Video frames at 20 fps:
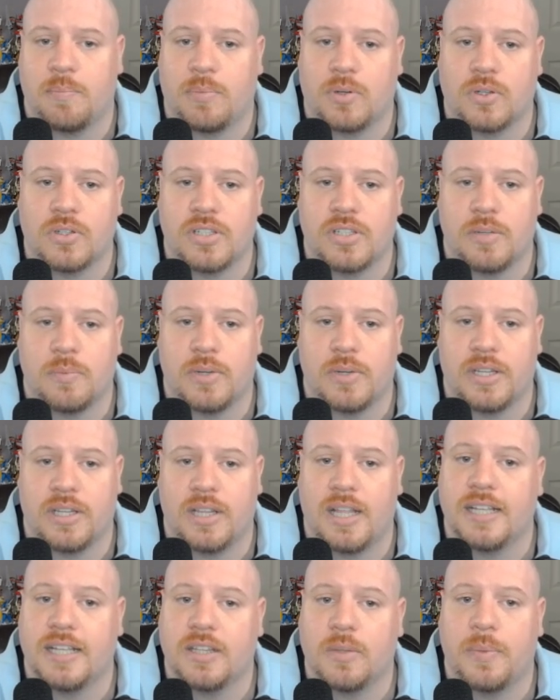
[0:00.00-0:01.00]
personally really
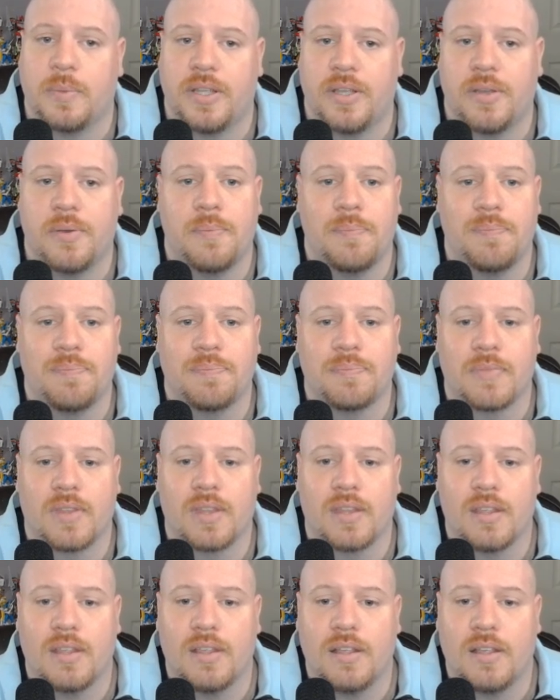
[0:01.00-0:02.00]
like the Wii
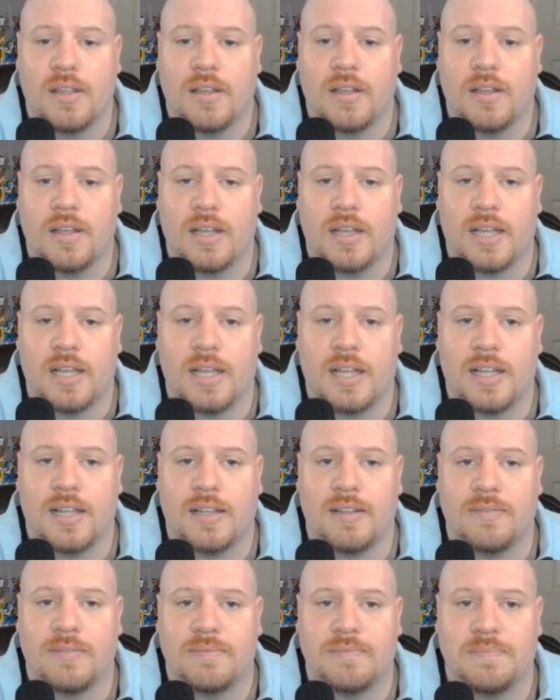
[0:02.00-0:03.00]

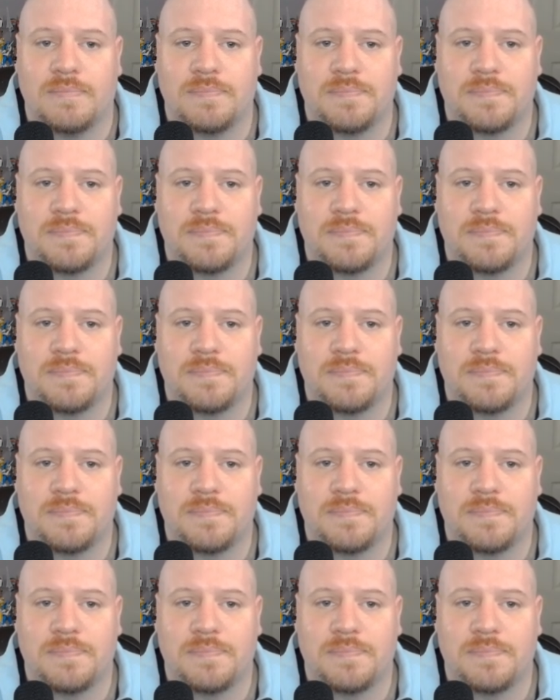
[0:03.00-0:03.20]
U.